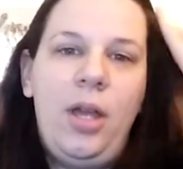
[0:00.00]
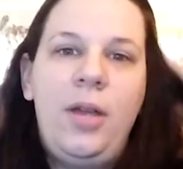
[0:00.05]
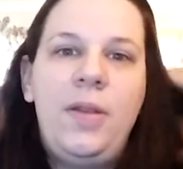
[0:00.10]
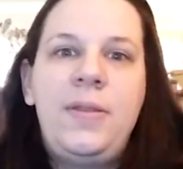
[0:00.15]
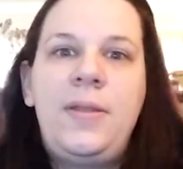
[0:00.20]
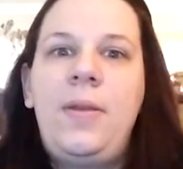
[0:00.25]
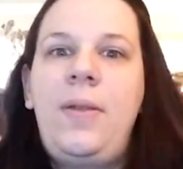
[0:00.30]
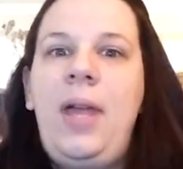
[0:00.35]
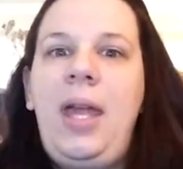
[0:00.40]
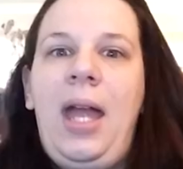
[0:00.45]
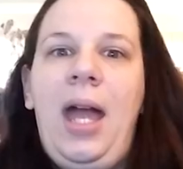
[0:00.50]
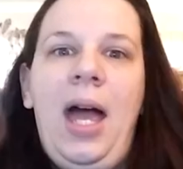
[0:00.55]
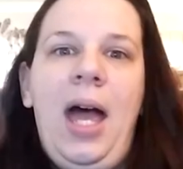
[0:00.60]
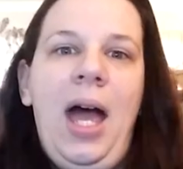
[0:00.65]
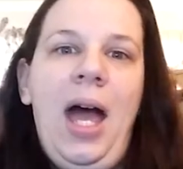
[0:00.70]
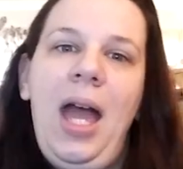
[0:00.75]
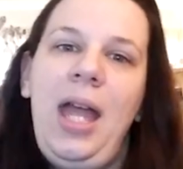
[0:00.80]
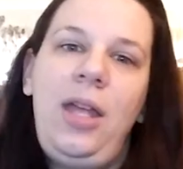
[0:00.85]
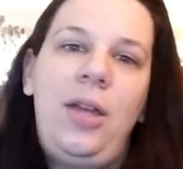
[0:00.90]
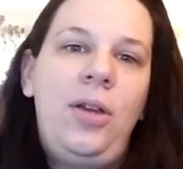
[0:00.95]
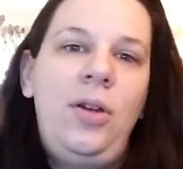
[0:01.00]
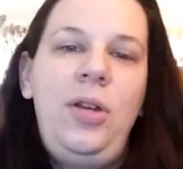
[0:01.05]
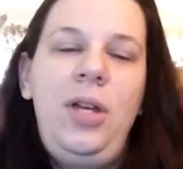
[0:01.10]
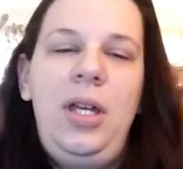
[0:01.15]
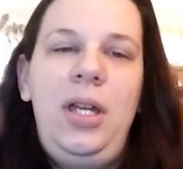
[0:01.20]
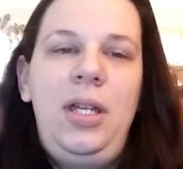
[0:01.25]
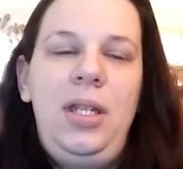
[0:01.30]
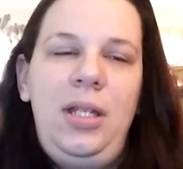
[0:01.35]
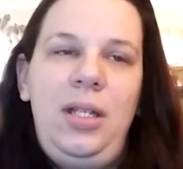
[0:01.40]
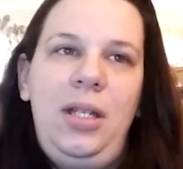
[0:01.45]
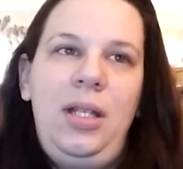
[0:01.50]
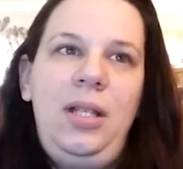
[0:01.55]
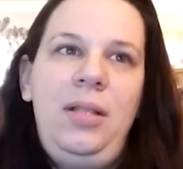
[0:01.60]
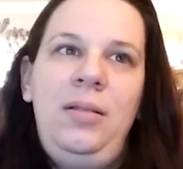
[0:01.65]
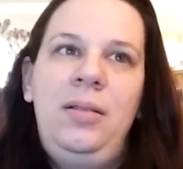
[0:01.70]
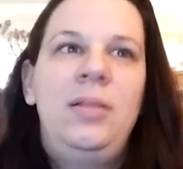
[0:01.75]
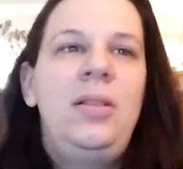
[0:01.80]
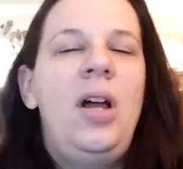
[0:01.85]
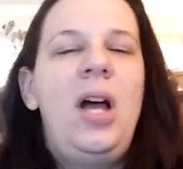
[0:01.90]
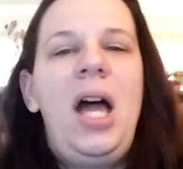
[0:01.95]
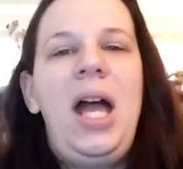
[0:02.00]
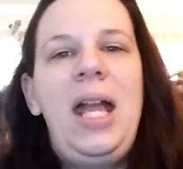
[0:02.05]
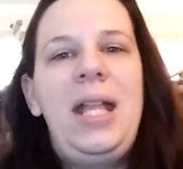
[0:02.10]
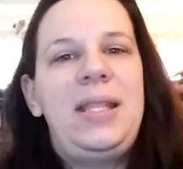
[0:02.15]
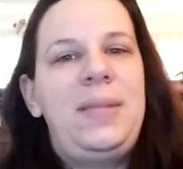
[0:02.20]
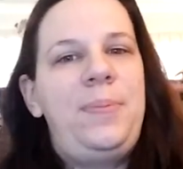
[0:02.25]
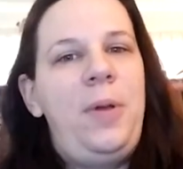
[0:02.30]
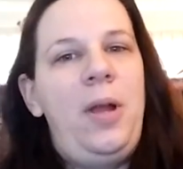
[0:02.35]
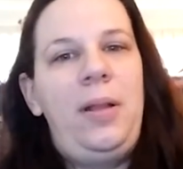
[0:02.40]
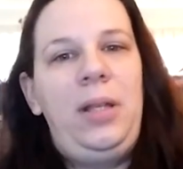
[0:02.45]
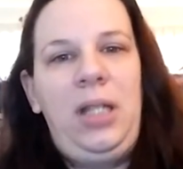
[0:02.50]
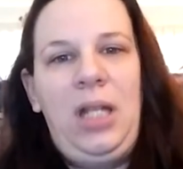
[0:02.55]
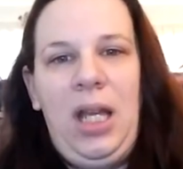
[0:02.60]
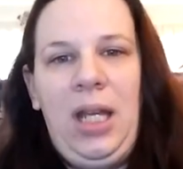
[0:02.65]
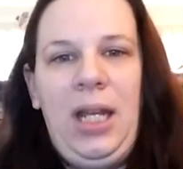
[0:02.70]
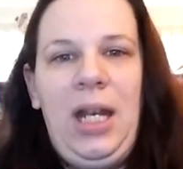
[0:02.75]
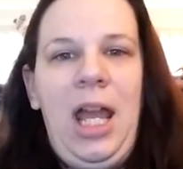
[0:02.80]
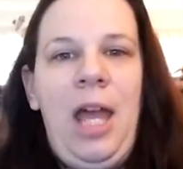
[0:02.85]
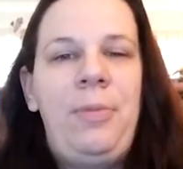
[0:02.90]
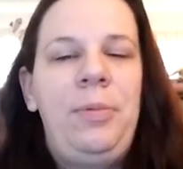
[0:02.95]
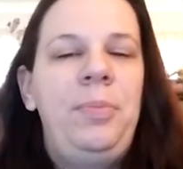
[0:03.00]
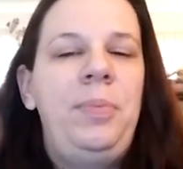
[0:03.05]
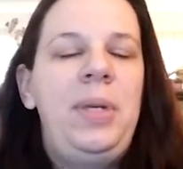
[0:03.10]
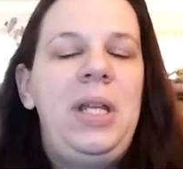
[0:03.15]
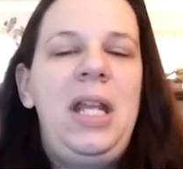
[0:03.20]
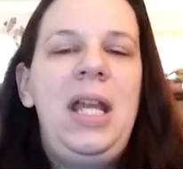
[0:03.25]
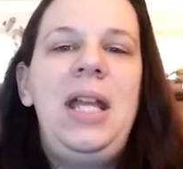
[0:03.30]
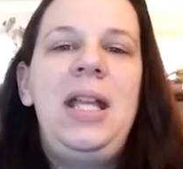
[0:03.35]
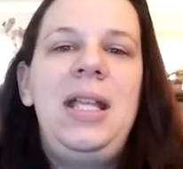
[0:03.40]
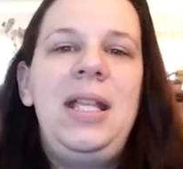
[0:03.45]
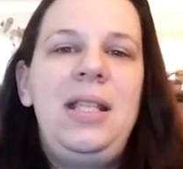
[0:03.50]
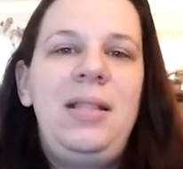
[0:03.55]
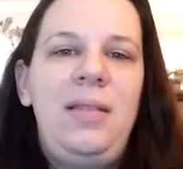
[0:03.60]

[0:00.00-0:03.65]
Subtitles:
So, like, I could not, it's probably not going to happen, but